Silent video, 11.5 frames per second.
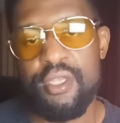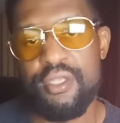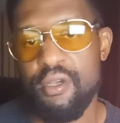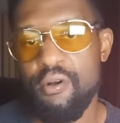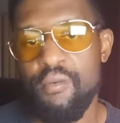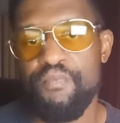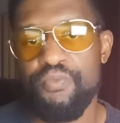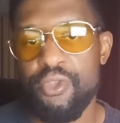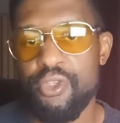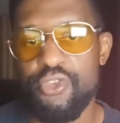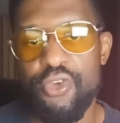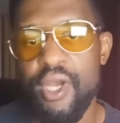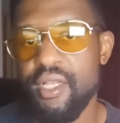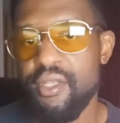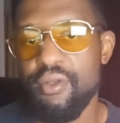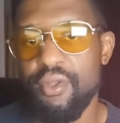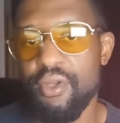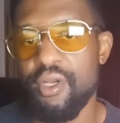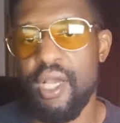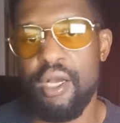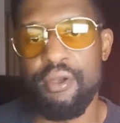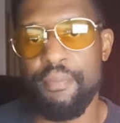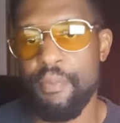So try to learn
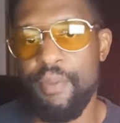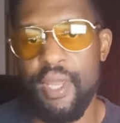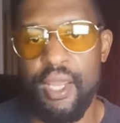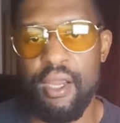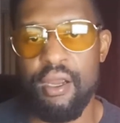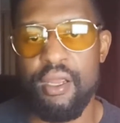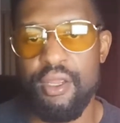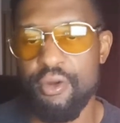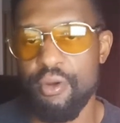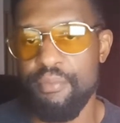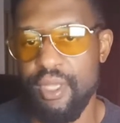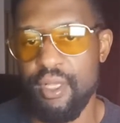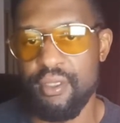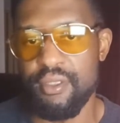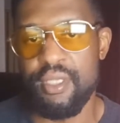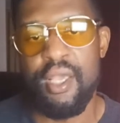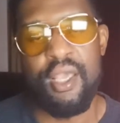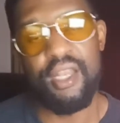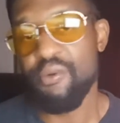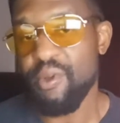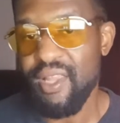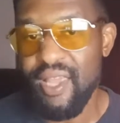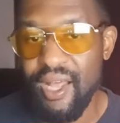how to prepare your meals, and
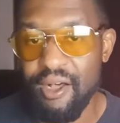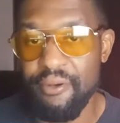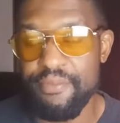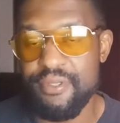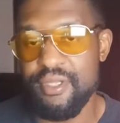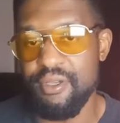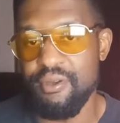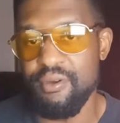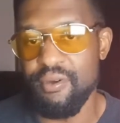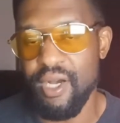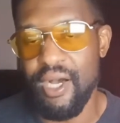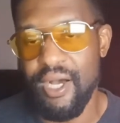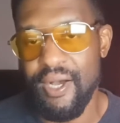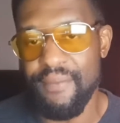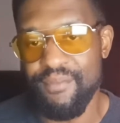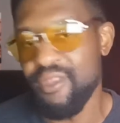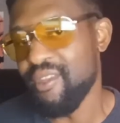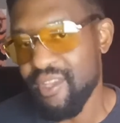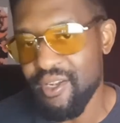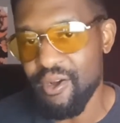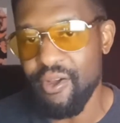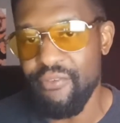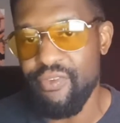it really helps you
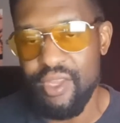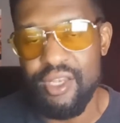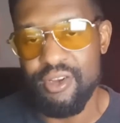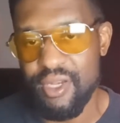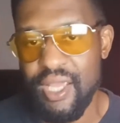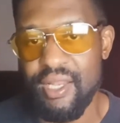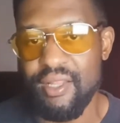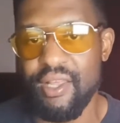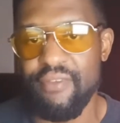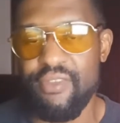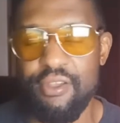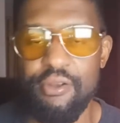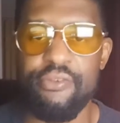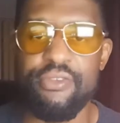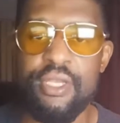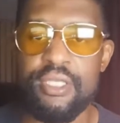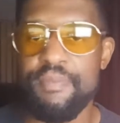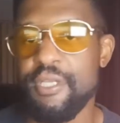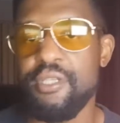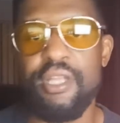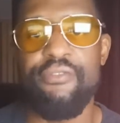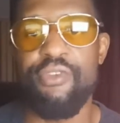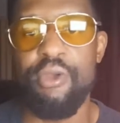if in your dating life too,
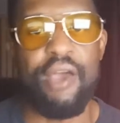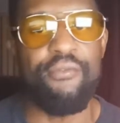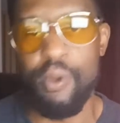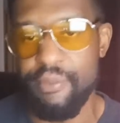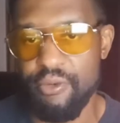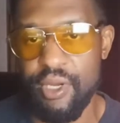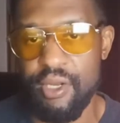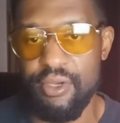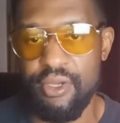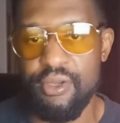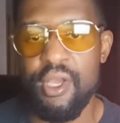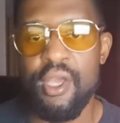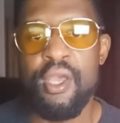especially if you have women around you.